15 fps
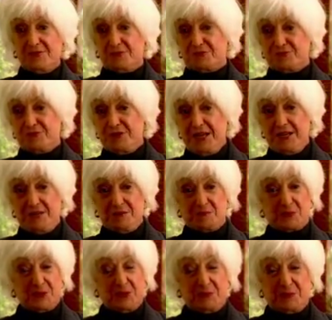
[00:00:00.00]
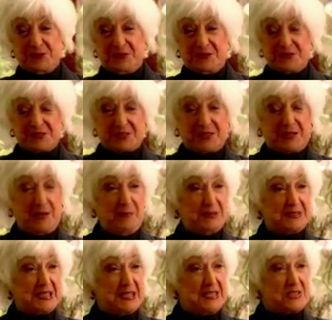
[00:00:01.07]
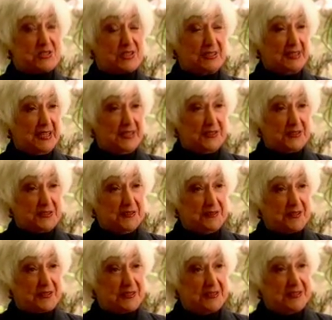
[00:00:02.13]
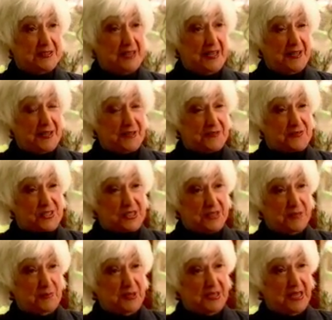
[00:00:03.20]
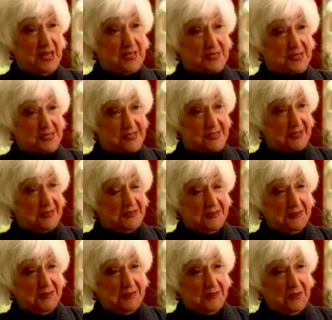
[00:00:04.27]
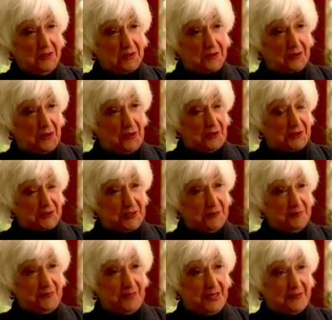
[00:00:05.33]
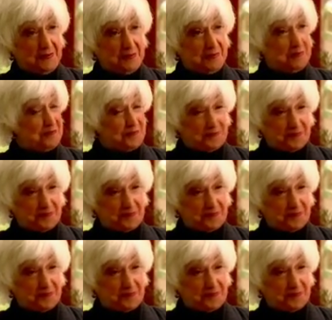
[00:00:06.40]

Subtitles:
incredible because a couple days later, the head of CBS called him, and